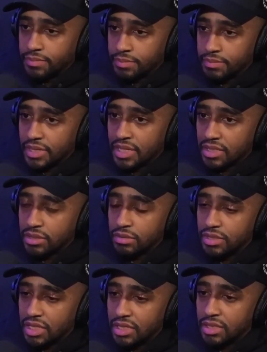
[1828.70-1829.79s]
Because you
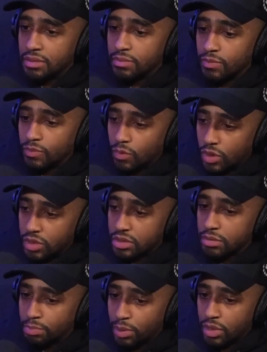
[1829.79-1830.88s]
didn't want
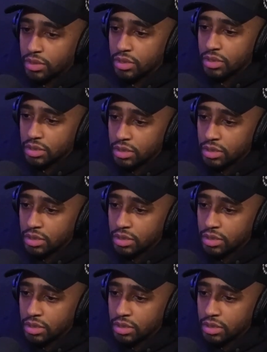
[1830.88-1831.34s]
to partner.